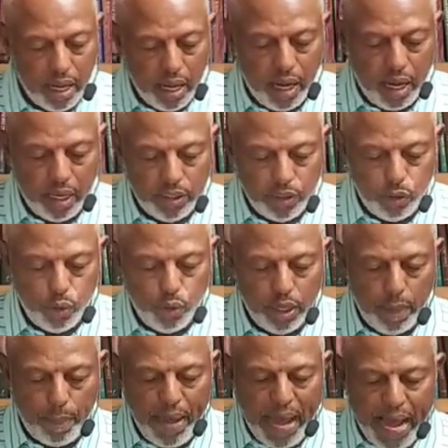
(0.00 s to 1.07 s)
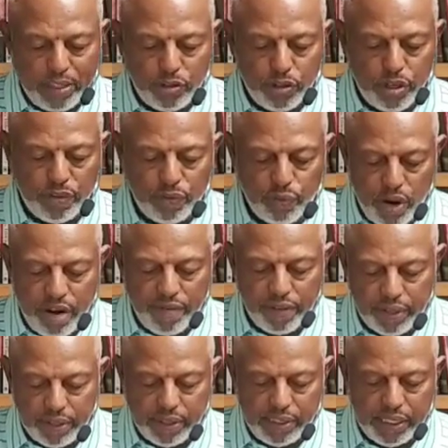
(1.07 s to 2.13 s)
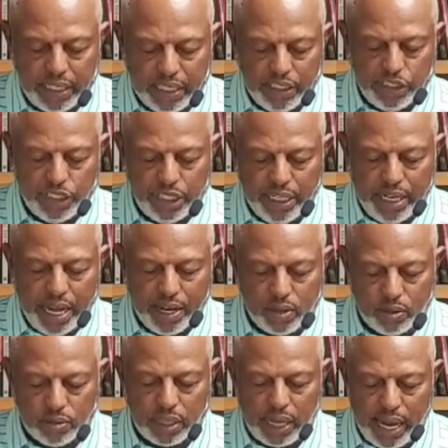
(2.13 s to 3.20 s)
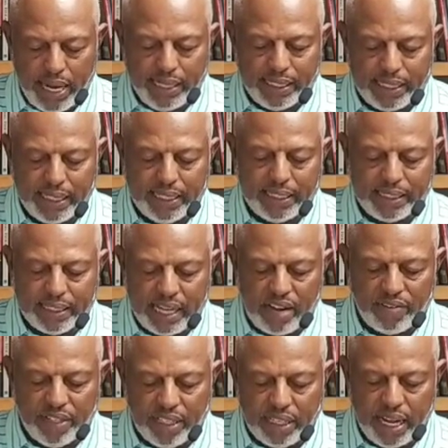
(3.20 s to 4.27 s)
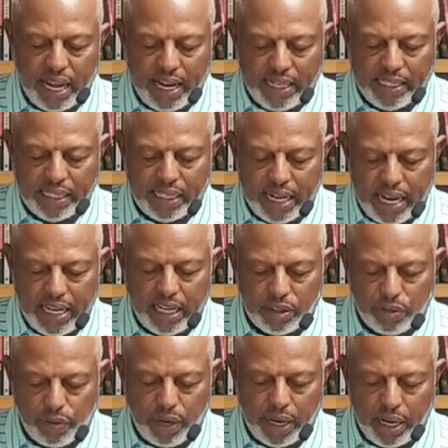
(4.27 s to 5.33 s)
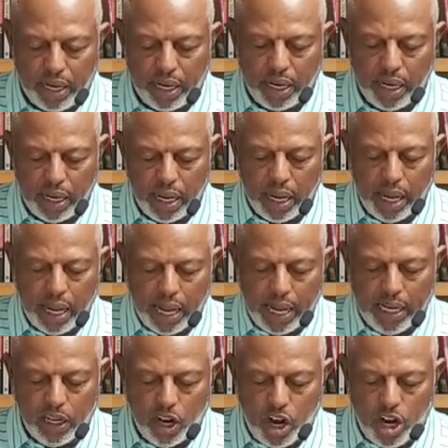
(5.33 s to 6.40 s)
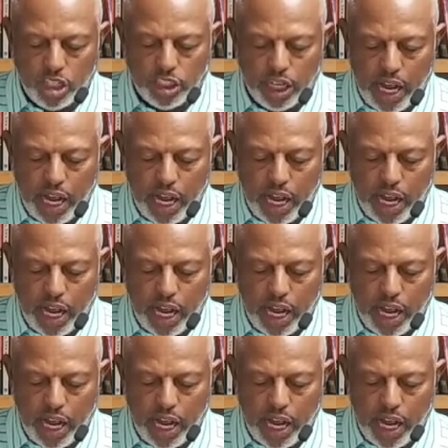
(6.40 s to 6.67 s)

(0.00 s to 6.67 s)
Uh, during the pastorate of Reverend T.G. Nettles, 1870 to 1883, a larger